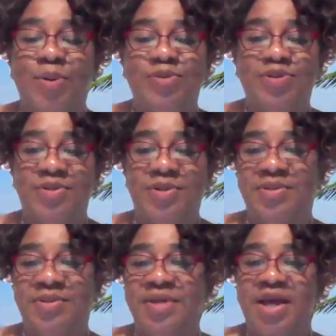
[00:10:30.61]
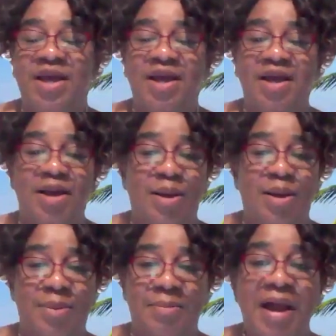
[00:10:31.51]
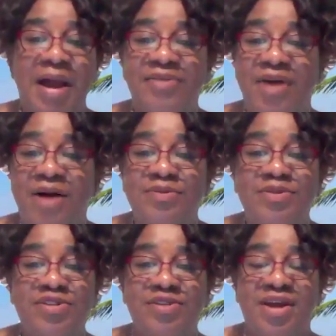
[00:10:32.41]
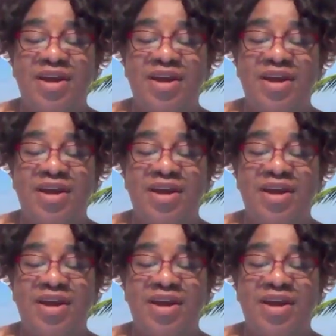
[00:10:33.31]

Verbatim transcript: cultural uh, background,